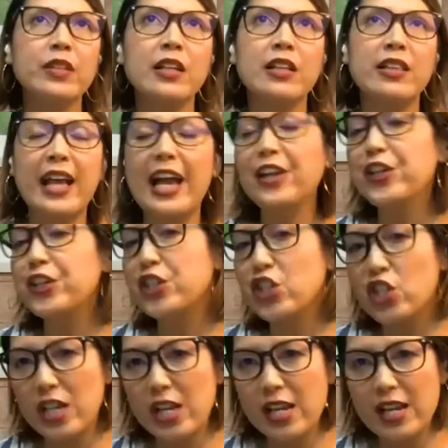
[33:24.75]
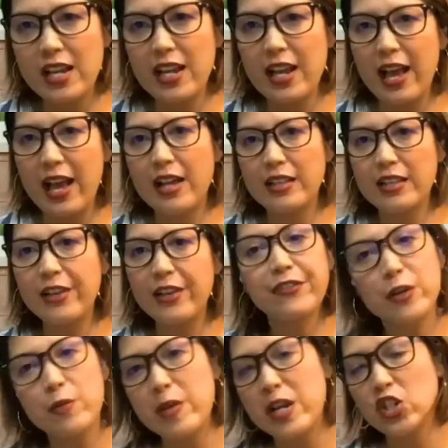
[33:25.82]
the energy and
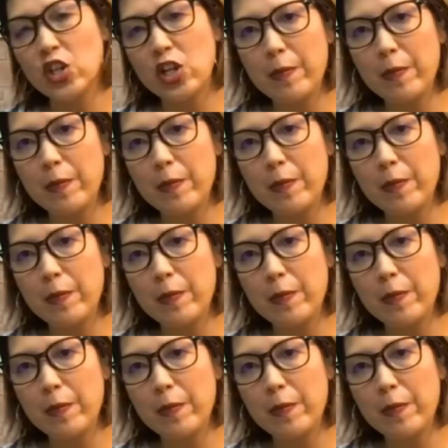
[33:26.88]
information